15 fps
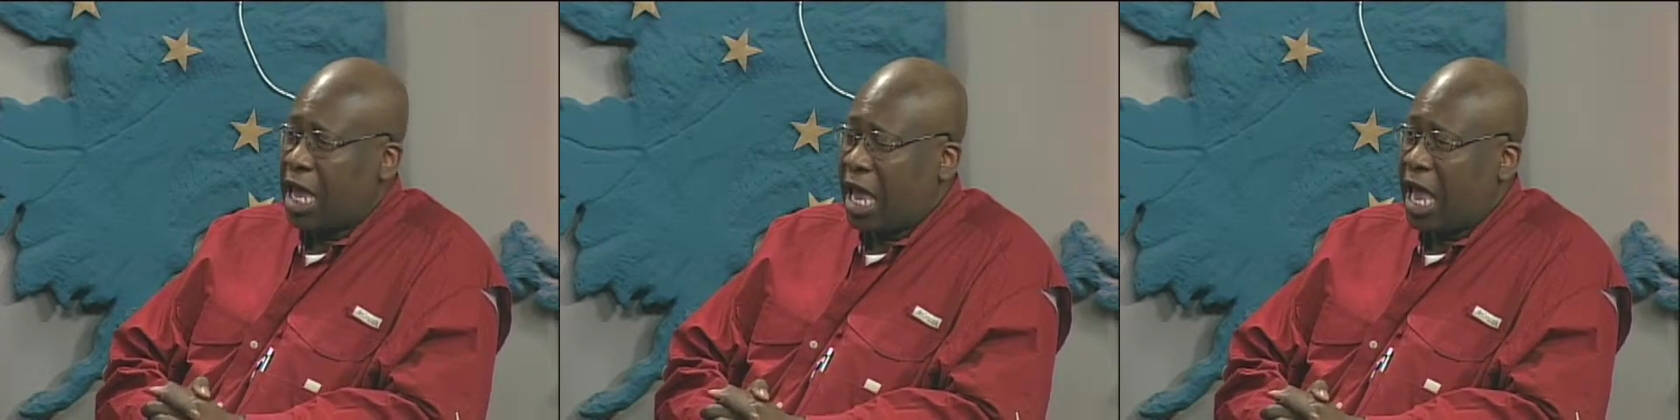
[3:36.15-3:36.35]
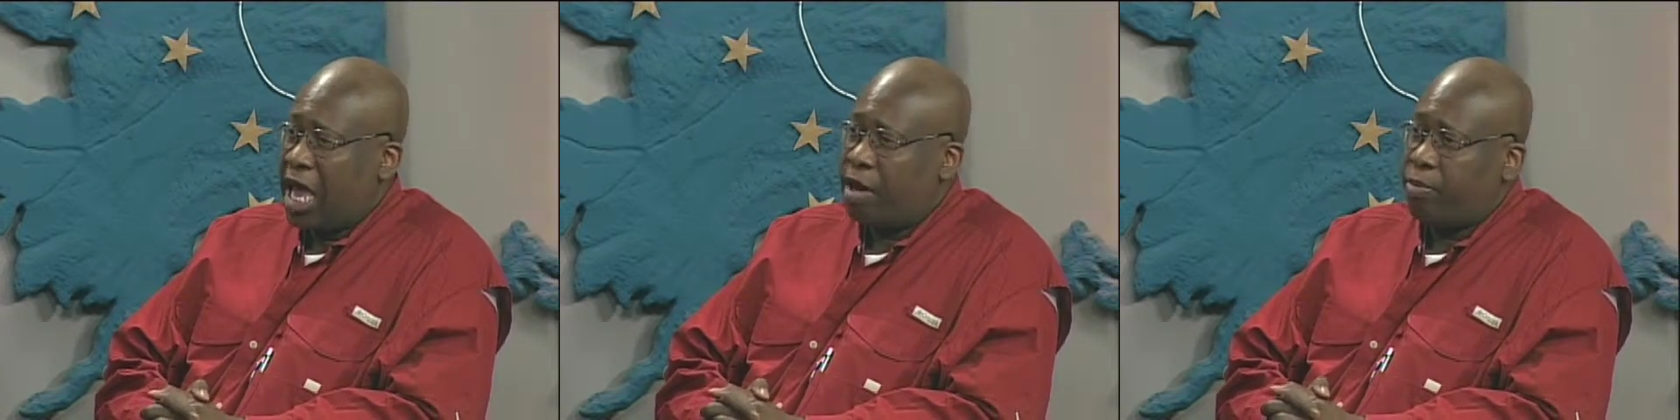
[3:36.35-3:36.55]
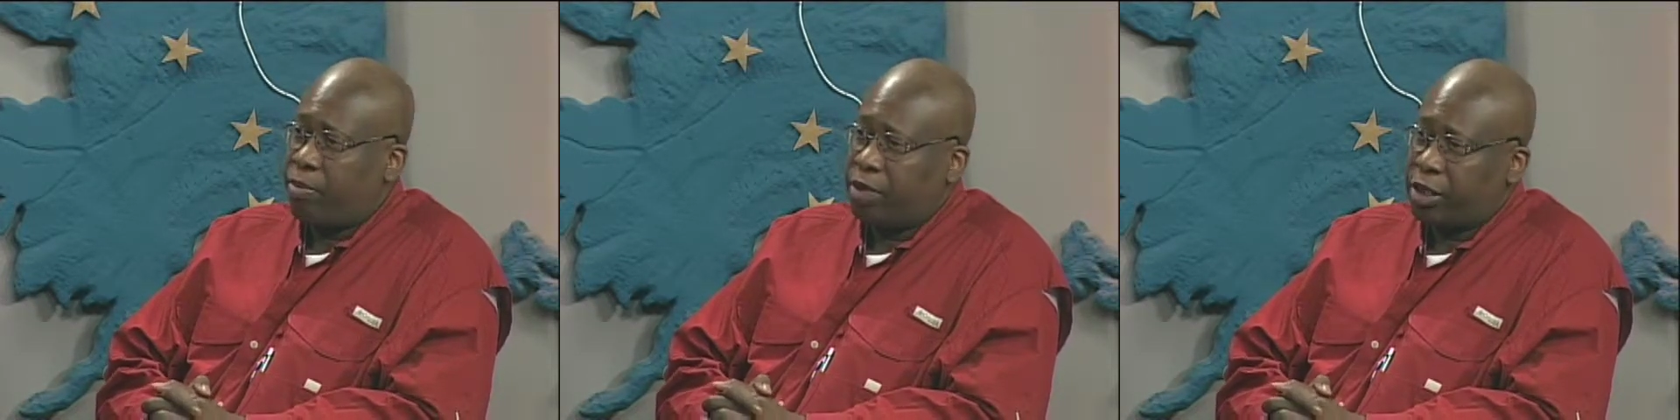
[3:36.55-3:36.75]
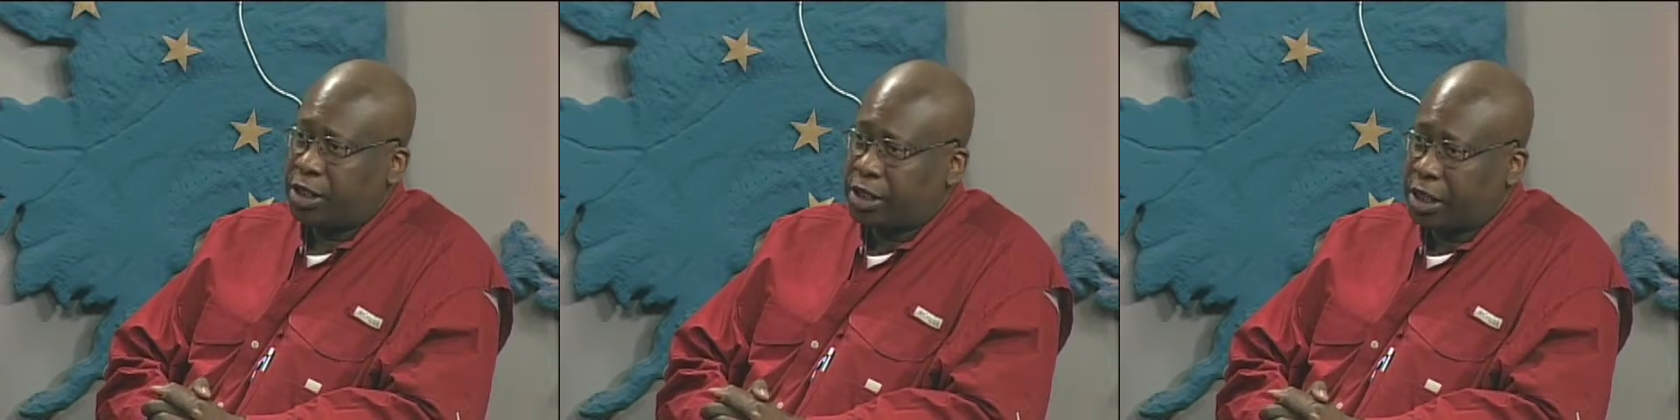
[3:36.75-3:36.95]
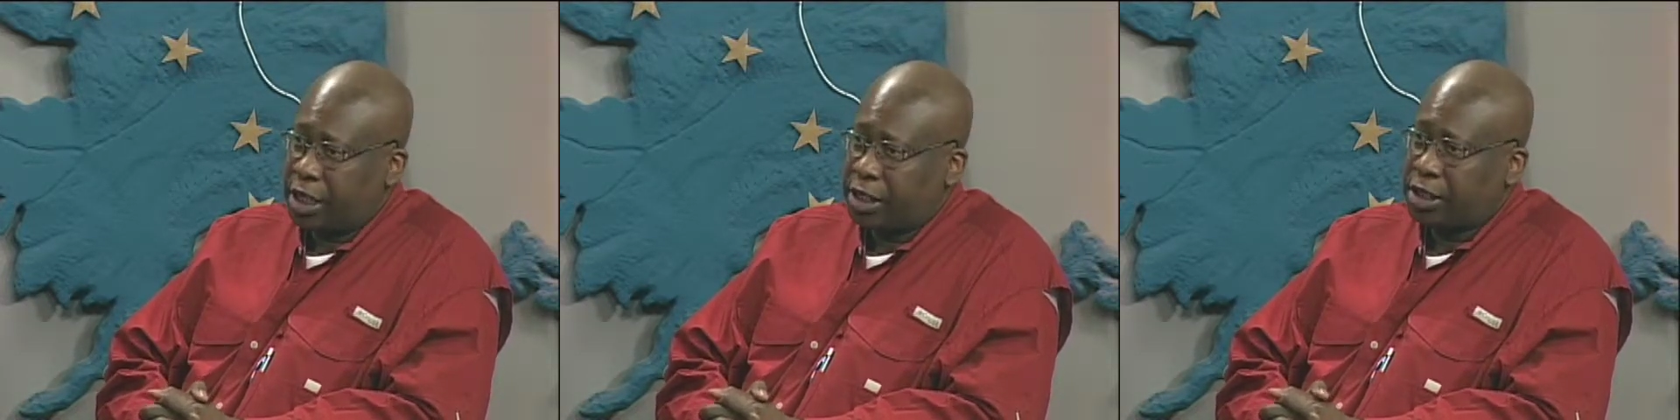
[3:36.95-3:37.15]
and
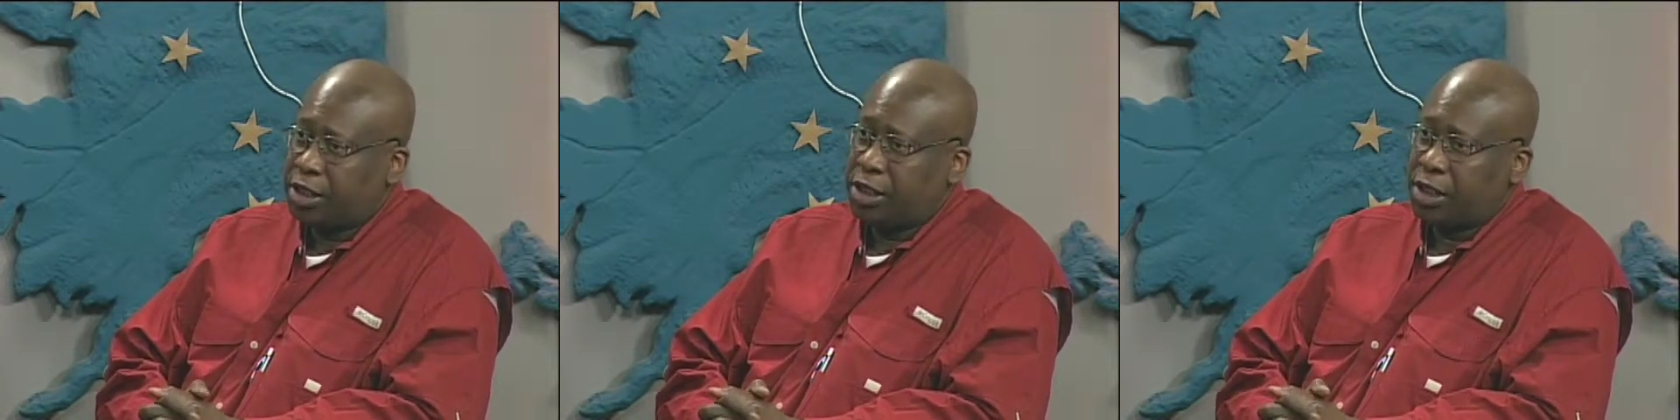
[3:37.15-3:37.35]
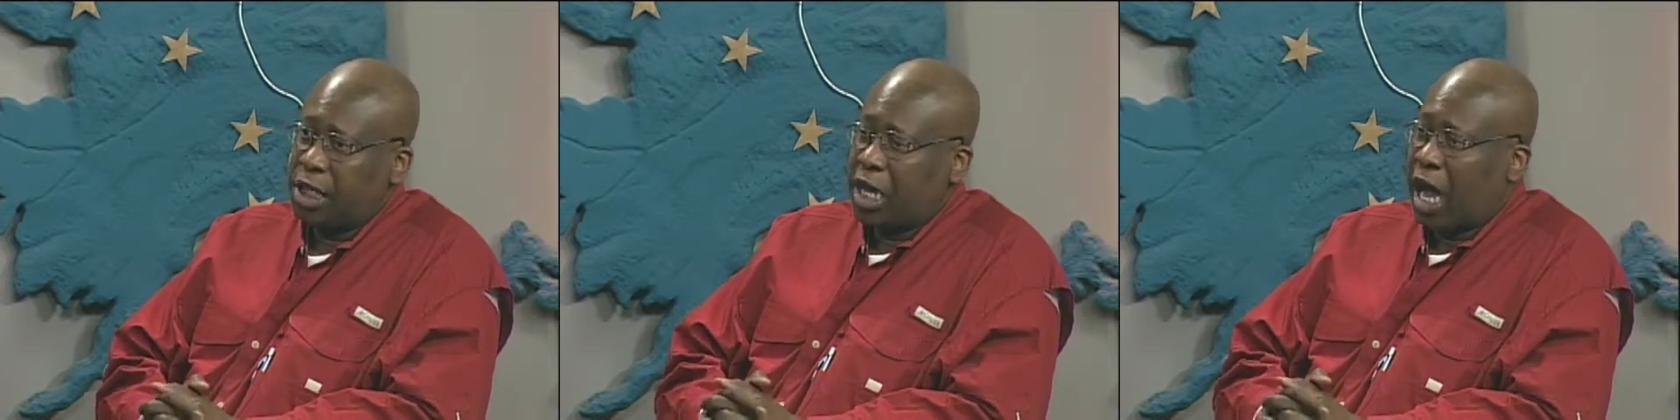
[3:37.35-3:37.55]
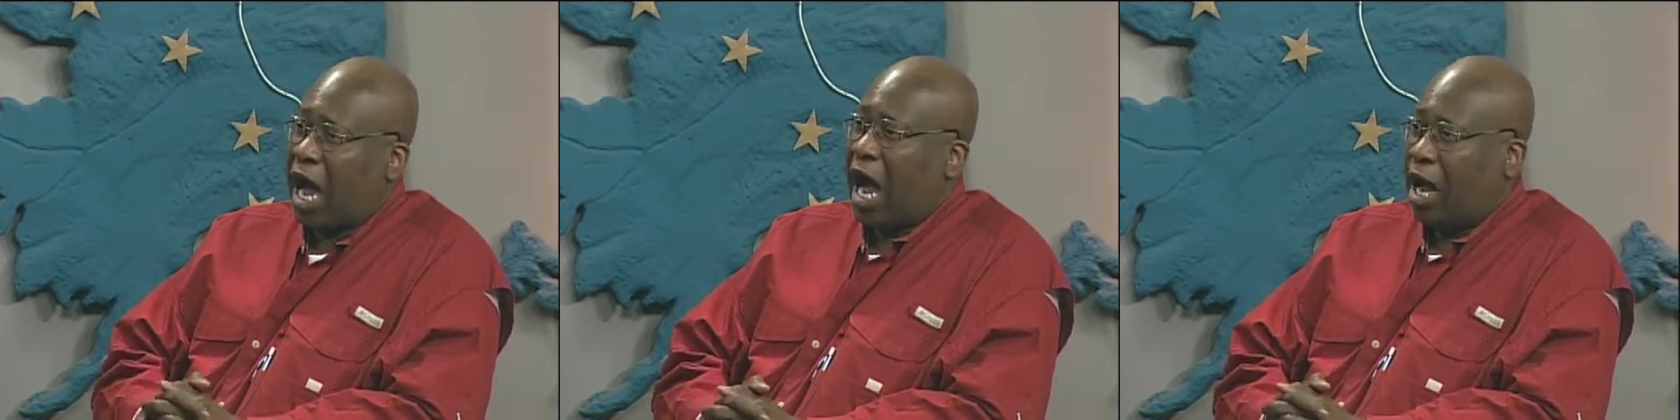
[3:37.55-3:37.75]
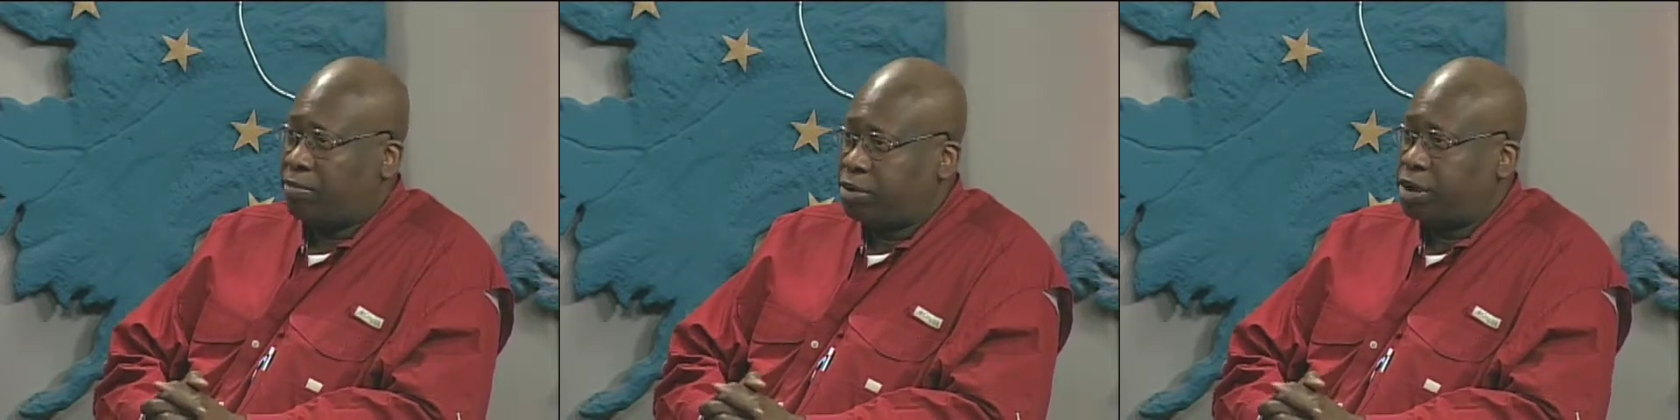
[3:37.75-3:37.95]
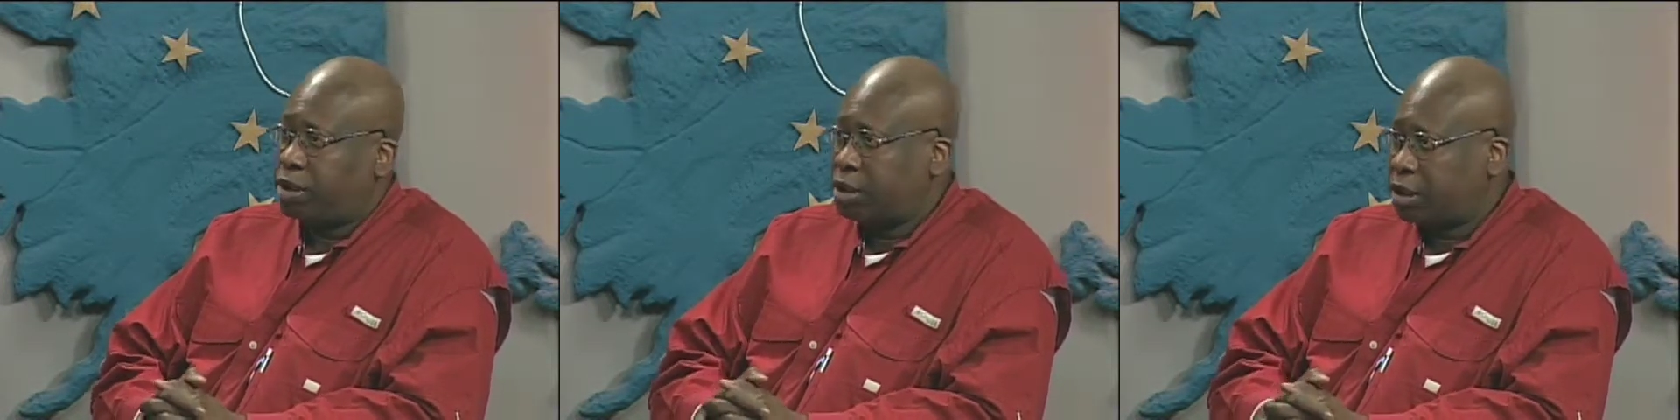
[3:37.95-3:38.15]
presents
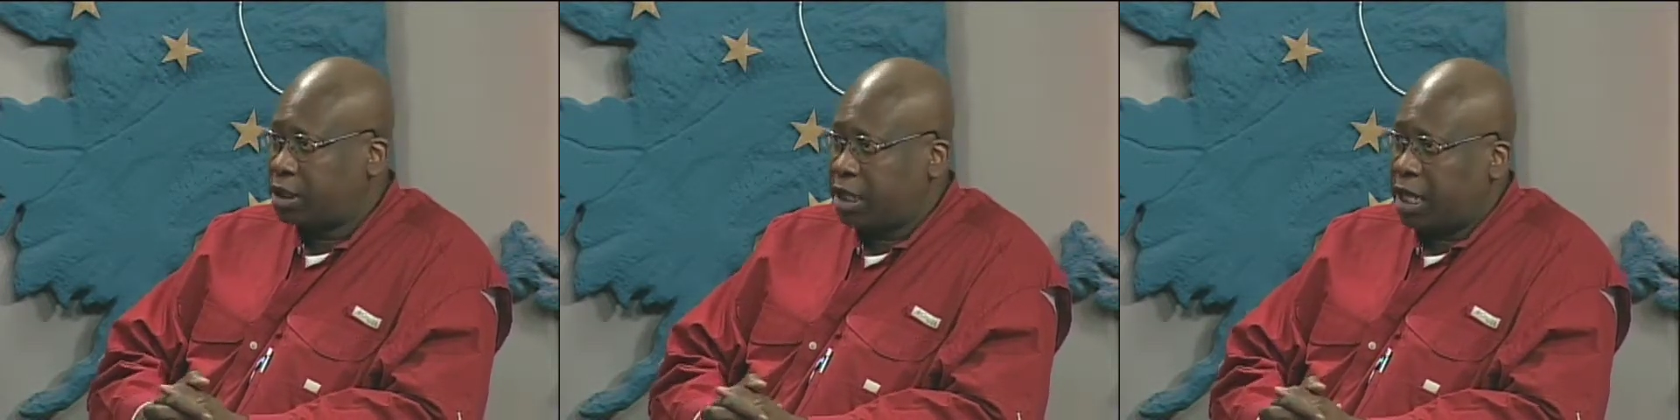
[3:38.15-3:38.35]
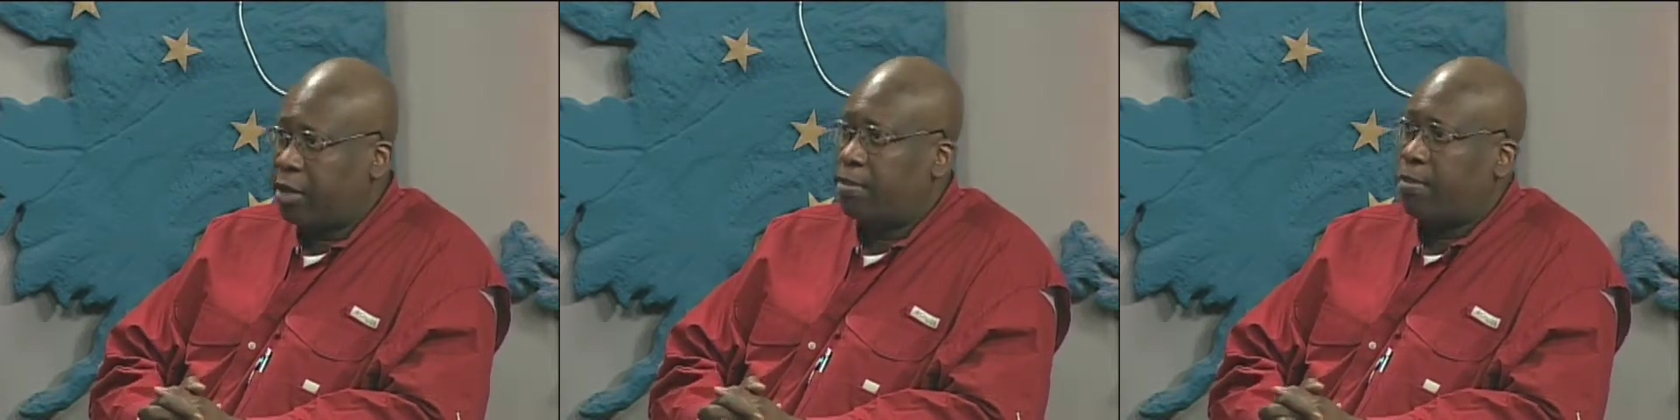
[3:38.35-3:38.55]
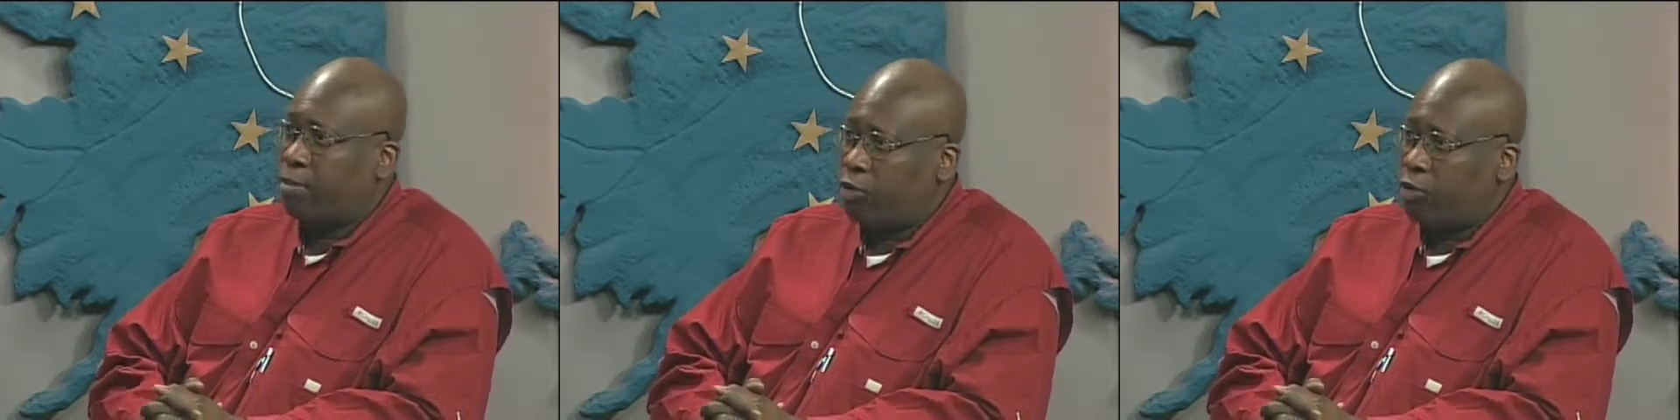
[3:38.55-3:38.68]
options that